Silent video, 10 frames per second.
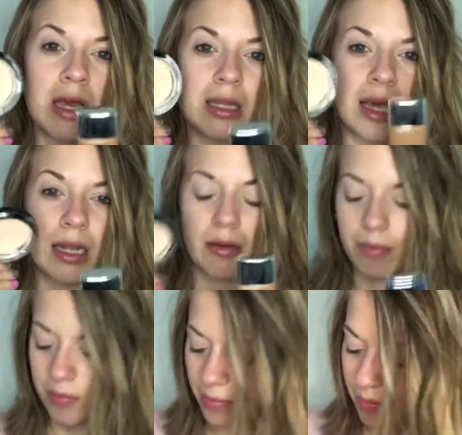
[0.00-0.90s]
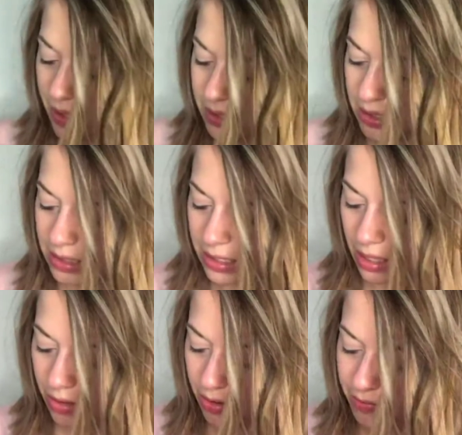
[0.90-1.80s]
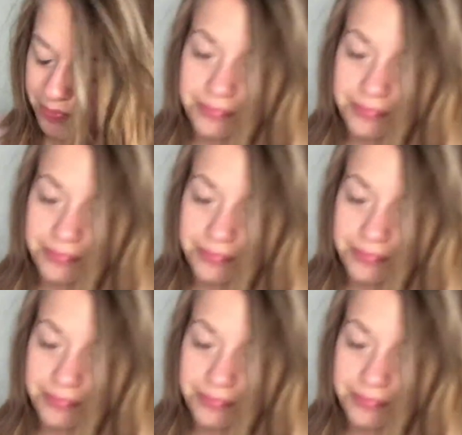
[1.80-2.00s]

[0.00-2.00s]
and kind of mix these together.